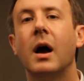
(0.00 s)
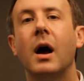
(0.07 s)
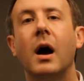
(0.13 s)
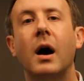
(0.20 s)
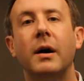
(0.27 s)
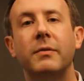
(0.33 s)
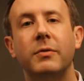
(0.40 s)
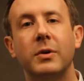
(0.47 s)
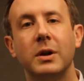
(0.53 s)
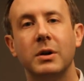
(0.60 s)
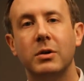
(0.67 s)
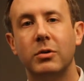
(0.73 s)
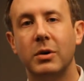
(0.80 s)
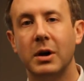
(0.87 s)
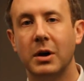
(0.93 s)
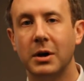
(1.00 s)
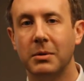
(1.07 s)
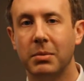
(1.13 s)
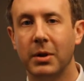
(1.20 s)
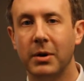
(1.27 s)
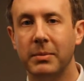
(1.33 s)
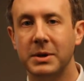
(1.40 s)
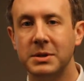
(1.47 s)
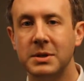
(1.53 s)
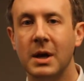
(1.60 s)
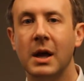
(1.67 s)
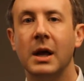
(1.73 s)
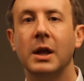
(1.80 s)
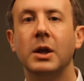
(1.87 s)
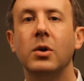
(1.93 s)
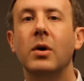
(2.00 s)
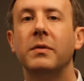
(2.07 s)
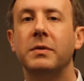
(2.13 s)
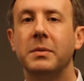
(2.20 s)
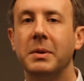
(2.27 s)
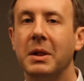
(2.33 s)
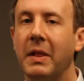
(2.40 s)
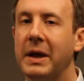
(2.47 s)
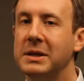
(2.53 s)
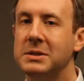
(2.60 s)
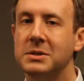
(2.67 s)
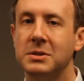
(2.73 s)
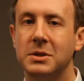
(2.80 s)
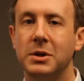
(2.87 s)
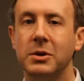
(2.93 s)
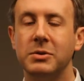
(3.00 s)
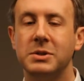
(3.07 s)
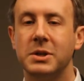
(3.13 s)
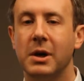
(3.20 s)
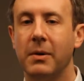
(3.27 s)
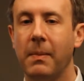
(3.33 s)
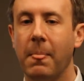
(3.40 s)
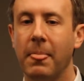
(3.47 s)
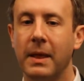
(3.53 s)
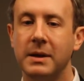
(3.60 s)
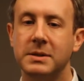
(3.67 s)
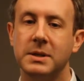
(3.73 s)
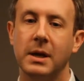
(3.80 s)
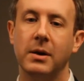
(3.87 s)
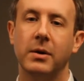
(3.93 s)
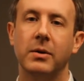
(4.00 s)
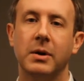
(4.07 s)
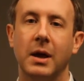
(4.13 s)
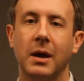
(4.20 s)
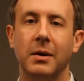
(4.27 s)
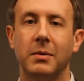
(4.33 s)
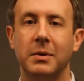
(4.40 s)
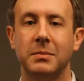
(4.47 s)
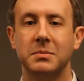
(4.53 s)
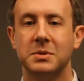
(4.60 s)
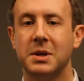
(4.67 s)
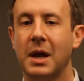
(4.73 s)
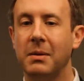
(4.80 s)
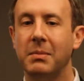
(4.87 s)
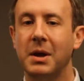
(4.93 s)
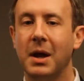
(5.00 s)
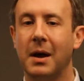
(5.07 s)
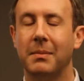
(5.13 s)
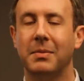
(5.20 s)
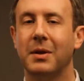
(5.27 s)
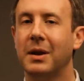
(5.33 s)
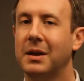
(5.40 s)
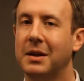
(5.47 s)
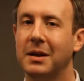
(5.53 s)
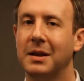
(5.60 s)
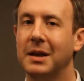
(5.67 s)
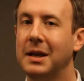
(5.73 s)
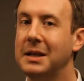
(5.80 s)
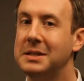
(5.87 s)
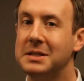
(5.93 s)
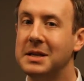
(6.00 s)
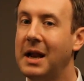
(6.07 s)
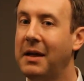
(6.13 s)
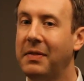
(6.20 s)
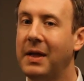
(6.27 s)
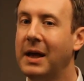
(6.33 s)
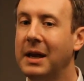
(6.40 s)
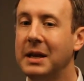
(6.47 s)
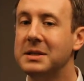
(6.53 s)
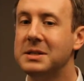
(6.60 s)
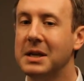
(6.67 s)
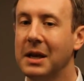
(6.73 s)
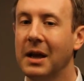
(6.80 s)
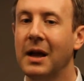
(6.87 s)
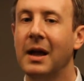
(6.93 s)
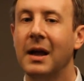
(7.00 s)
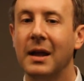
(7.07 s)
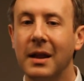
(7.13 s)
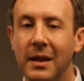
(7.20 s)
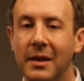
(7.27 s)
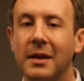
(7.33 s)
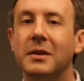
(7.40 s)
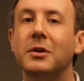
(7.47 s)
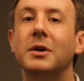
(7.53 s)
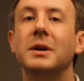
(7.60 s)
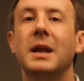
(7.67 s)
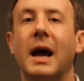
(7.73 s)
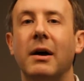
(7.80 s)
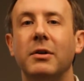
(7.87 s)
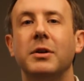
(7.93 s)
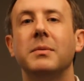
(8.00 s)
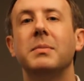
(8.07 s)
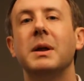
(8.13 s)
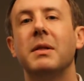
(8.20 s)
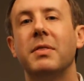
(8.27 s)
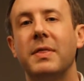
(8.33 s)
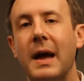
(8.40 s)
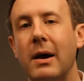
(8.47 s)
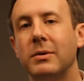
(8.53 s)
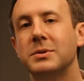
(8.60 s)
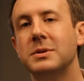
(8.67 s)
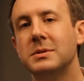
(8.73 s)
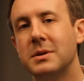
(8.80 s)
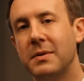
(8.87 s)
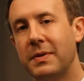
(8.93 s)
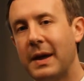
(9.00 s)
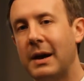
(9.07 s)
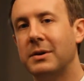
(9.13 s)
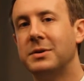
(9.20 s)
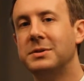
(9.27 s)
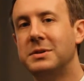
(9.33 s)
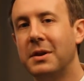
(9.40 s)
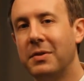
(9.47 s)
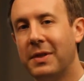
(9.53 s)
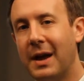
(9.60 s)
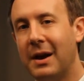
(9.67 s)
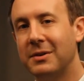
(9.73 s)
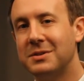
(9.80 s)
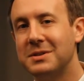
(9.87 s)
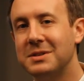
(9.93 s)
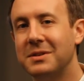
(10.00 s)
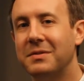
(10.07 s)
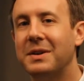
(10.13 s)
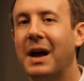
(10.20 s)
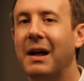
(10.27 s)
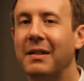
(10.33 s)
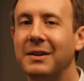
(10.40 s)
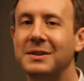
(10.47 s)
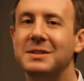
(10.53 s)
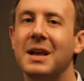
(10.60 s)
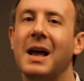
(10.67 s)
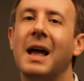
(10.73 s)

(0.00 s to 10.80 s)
offering career diplomas, you have to be licensed to do so. I said, okay, well, sign me up. They're like, it's not that easy. Turned out to be thousands and thousands and thousands of dollars,